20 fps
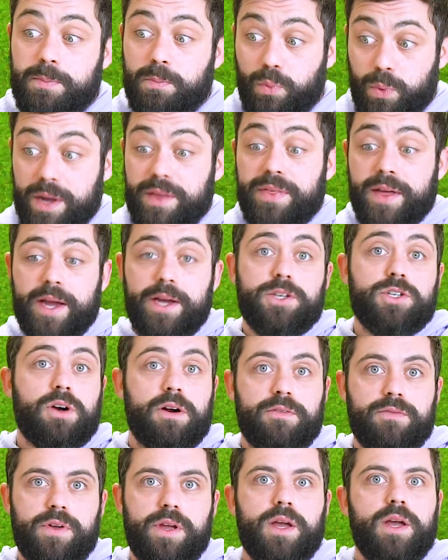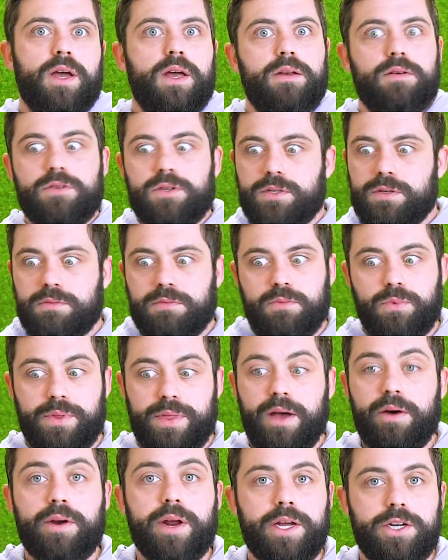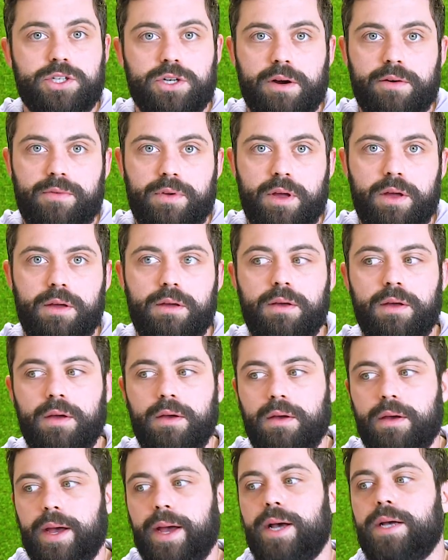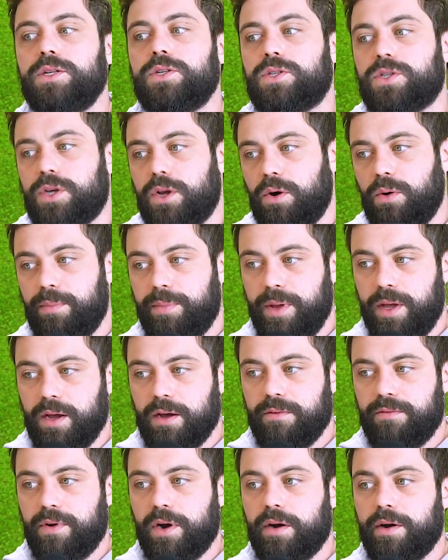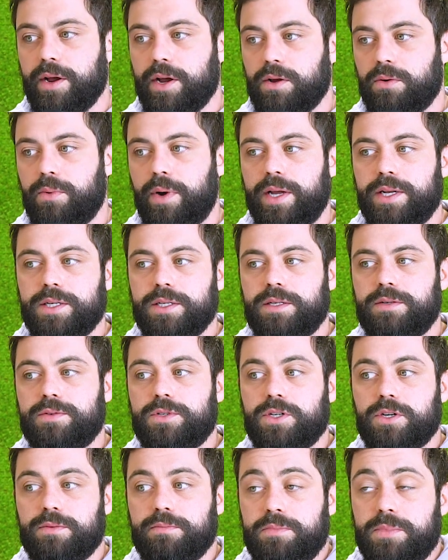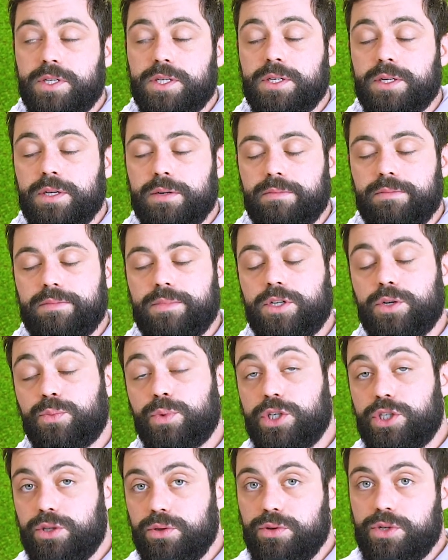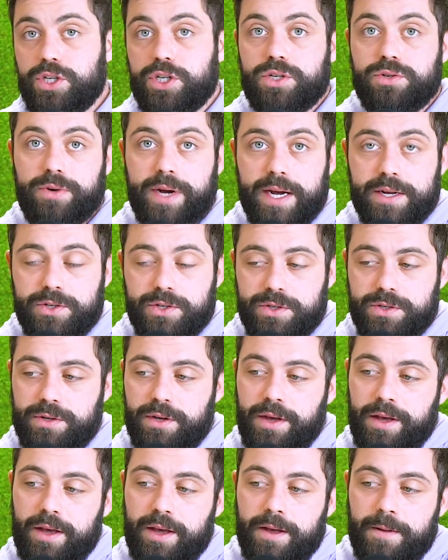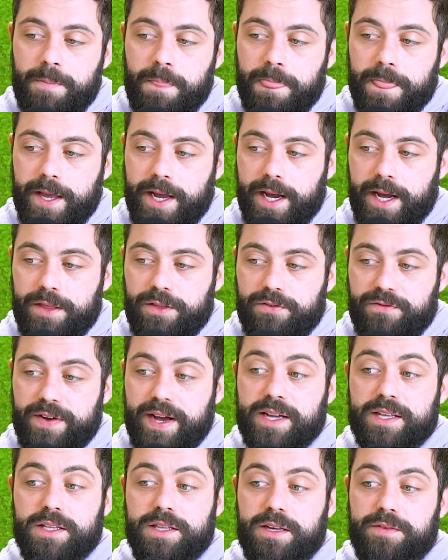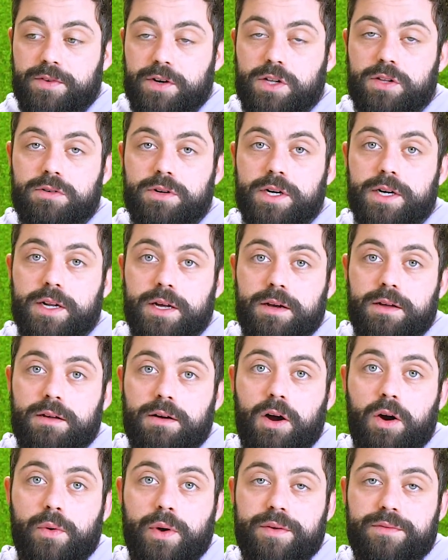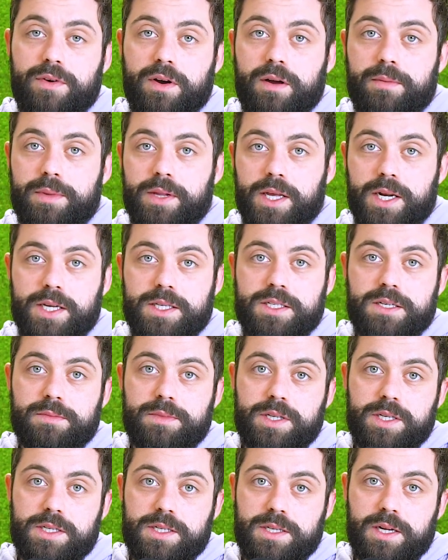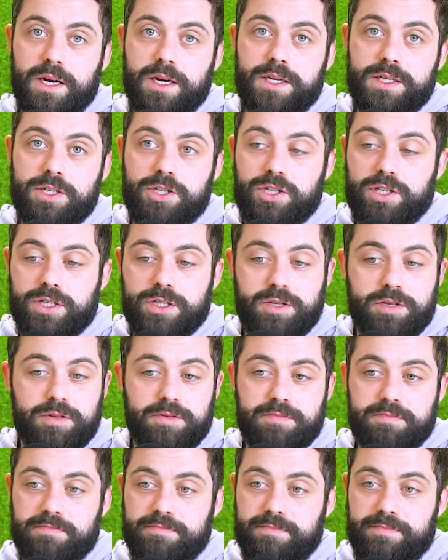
with HRV and without HRV as, you know, being a very good way to reduce stress. And the fact that they've included heart rate variability in some of these studies, just